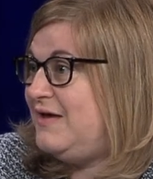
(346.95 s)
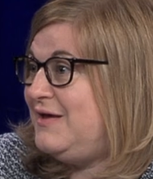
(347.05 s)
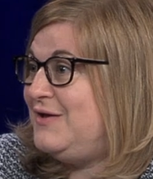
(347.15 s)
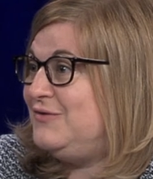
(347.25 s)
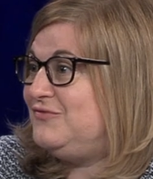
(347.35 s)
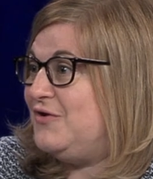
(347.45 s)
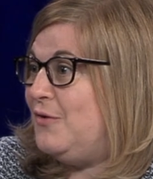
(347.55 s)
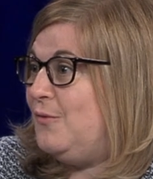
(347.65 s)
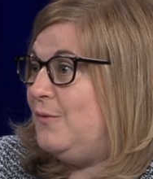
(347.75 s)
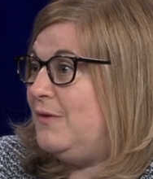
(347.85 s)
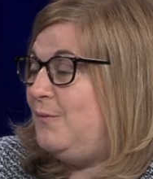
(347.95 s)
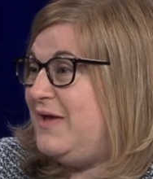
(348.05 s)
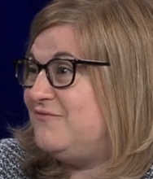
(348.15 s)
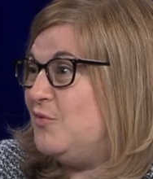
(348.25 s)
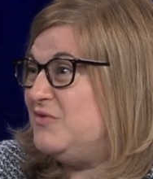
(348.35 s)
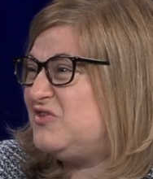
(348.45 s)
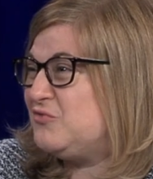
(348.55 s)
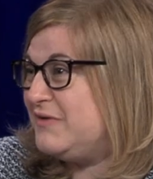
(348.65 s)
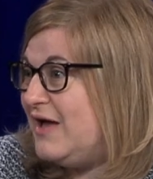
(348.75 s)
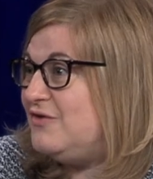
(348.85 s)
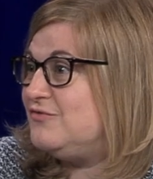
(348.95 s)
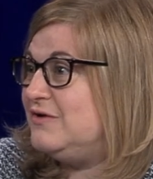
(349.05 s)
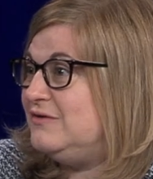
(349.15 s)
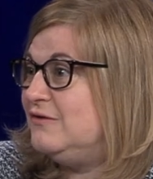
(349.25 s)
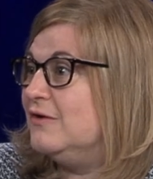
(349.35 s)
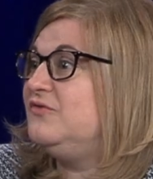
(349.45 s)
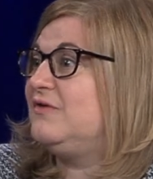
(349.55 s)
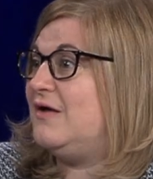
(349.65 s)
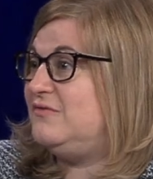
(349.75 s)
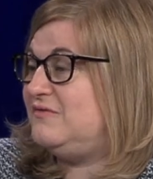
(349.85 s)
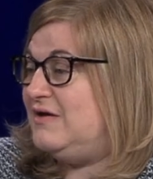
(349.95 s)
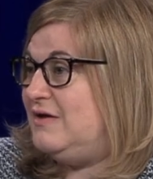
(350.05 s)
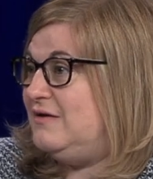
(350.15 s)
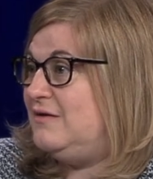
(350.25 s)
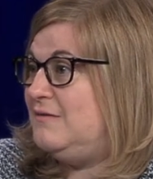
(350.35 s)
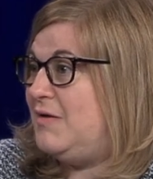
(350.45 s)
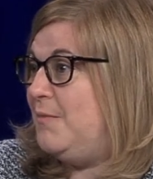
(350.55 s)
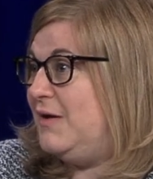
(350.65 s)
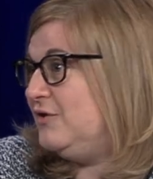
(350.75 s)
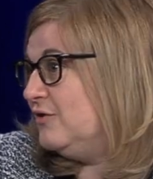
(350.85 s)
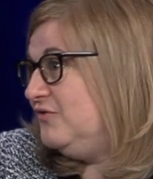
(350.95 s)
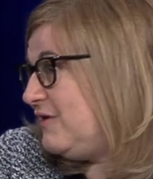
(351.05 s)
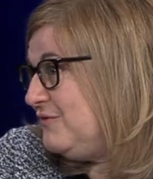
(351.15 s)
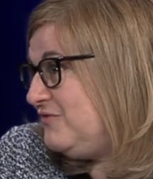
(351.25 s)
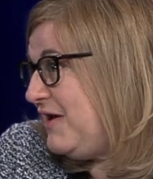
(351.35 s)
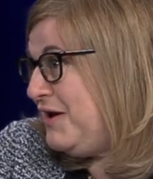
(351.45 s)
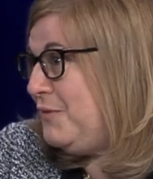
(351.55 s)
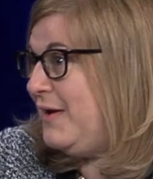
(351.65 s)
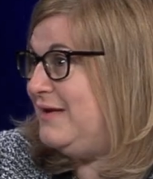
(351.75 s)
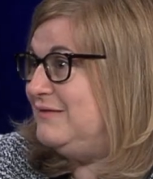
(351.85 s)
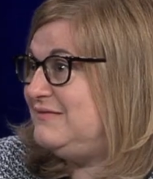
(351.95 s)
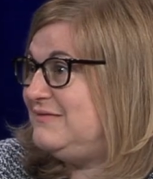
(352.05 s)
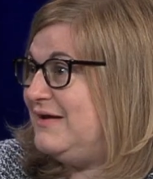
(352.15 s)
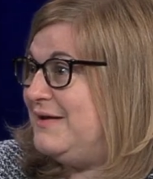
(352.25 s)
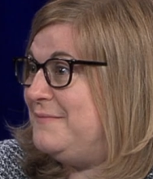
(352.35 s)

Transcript: Mm-hmm. So we have almost 300 Girl Scouts in Belmont Girl Scouts now. And wow.